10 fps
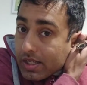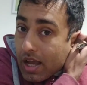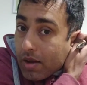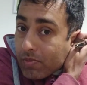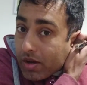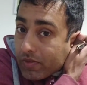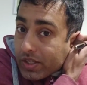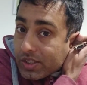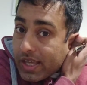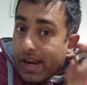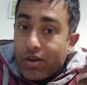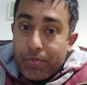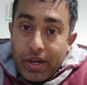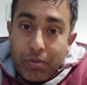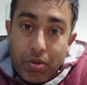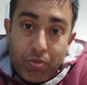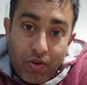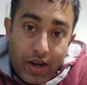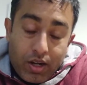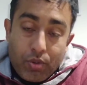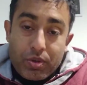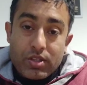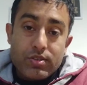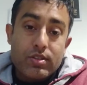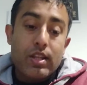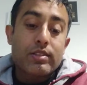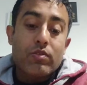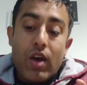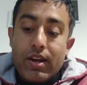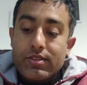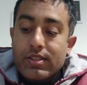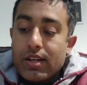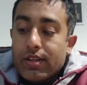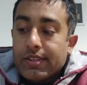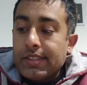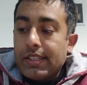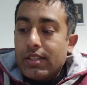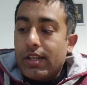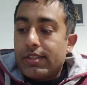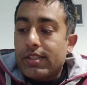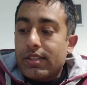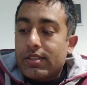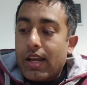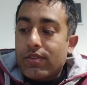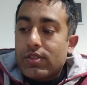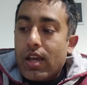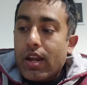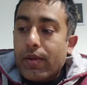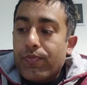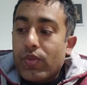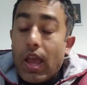I'm very scared of meeting people right now because there's a virus, and it's kind of scary.